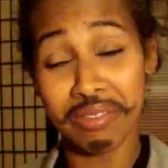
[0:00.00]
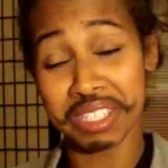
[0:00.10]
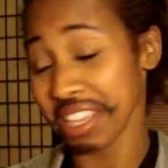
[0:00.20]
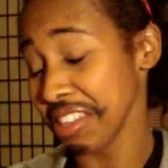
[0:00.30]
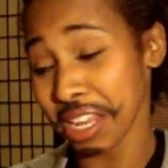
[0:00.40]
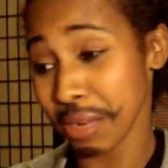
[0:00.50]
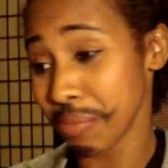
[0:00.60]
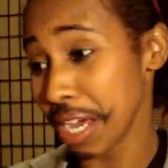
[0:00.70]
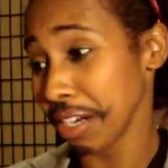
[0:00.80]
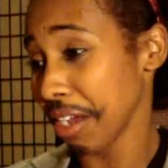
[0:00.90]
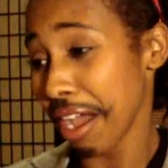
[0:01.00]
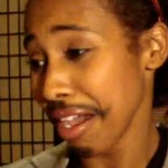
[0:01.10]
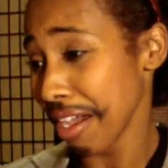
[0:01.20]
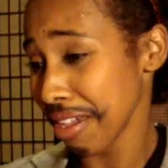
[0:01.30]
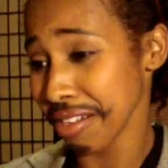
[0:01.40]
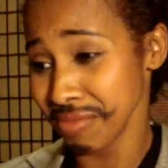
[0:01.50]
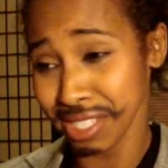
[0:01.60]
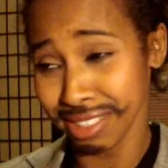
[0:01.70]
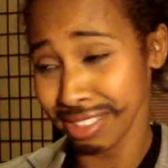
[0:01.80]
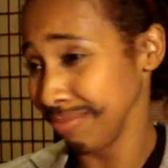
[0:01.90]
I say that about a guy? I
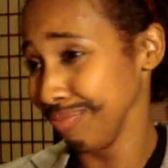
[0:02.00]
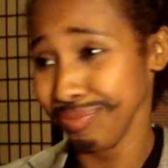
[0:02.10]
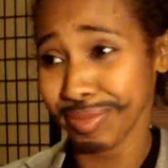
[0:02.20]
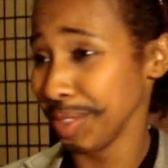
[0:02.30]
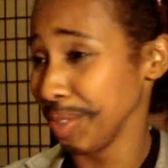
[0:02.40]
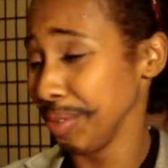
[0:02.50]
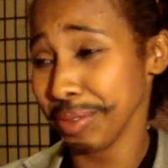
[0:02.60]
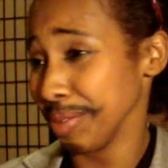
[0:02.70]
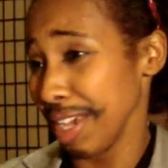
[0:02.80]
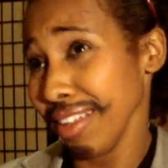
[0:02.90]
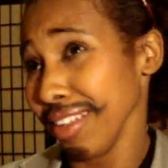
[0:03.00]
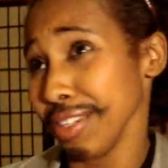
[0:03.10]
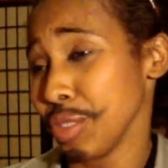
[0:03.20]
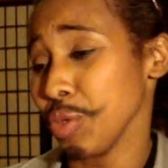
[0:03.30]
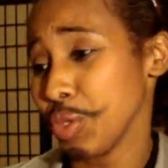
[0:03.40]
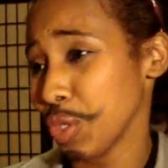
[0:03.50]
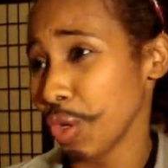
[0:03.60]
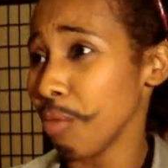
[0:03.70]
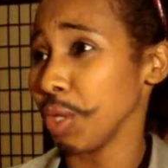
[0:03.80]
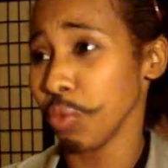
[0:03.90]
mean, LA is your
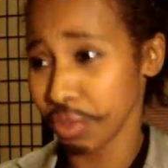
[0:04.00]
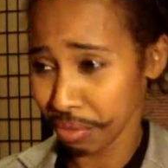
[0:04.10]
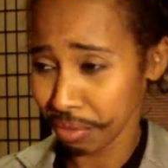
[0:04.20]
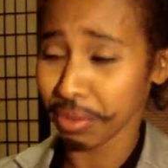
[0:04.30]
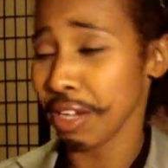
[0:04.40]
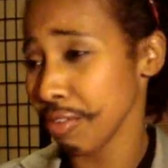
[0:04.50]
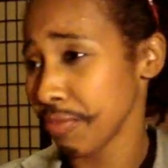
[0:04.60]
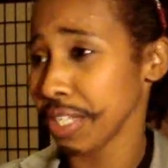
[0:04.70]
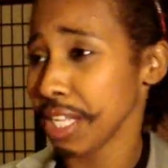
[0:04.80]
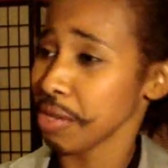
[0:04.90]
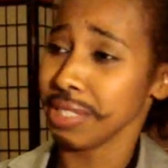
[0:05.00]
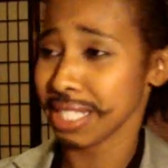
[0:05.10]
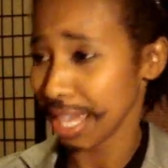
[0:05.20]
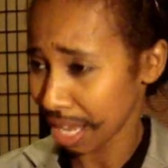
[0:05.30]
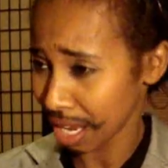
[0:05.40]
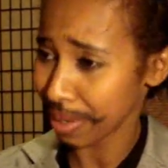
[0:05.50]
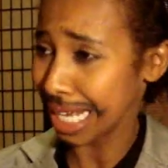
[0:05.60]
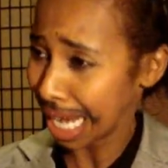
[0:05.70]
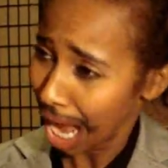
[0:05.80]
soulmate. Would you ever feel like you will say that about a